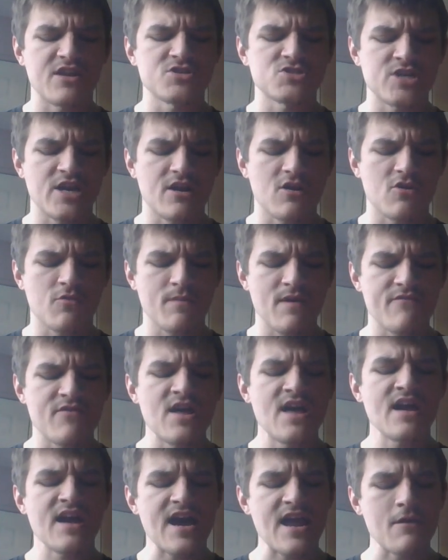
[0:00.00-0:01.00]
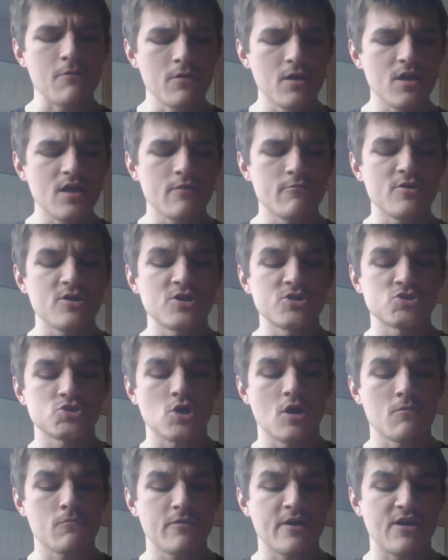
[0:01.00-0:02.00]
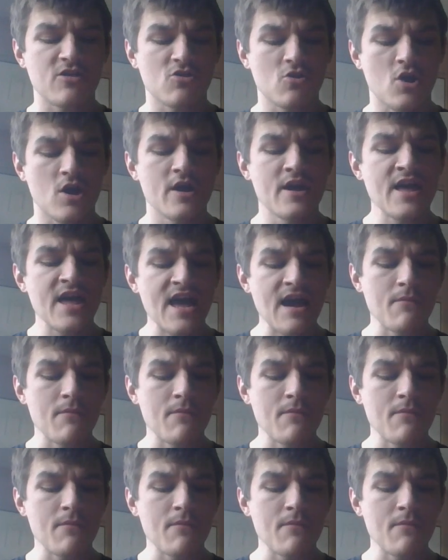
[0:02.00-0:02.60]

And Chandler Smith got a really, really strong restart